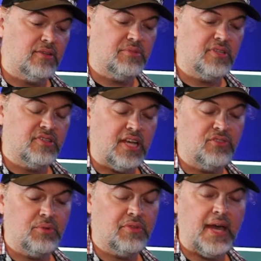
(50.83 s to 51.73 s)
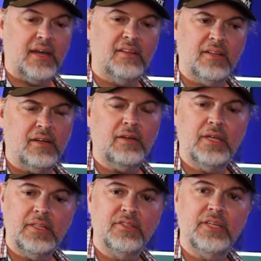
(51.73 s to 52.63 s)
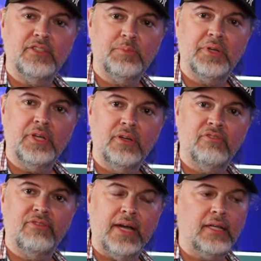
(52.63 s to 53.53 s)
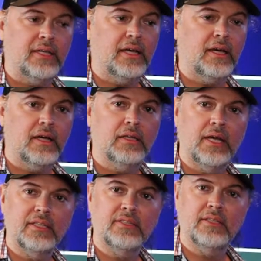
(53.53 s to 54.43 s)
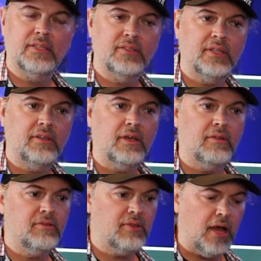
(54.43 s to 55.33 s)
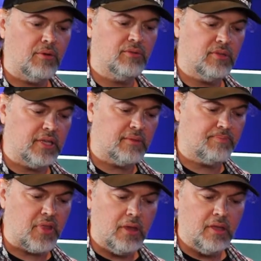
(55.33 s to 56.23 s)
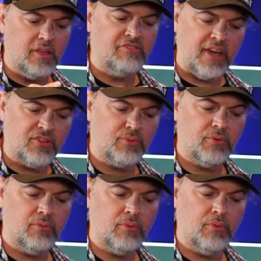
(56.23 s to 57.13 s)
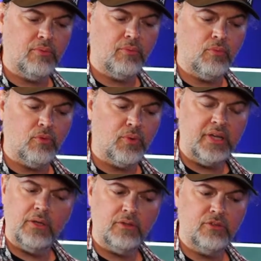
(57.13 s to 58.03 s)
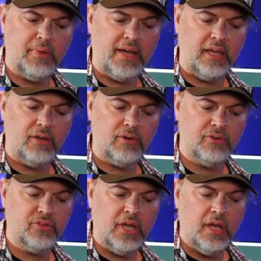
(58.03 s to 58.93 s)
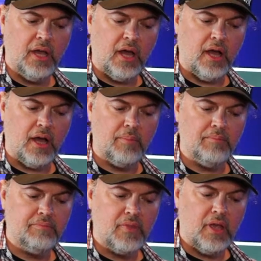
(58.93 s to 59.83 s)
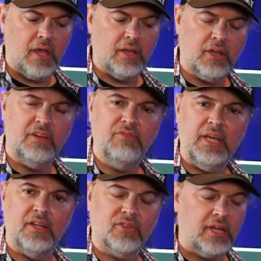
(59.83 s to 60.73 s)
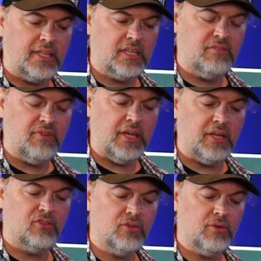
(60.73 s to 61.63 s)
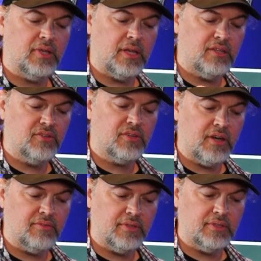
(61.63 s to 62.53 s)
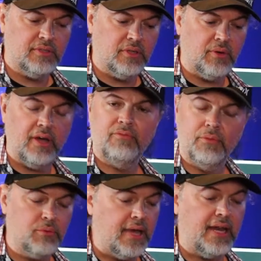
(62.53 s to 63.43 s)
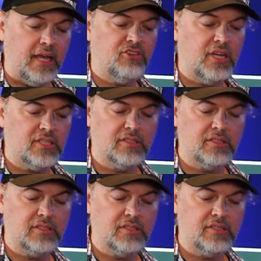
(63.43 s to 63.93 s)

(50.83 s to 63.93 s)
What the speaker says: some success with that, and I thought, okay, this sounds pretty good. Finally, Line 6, and it sounds like the effects were real to my ears, and the convenience. I like the convenience. So then I discovered, through that HX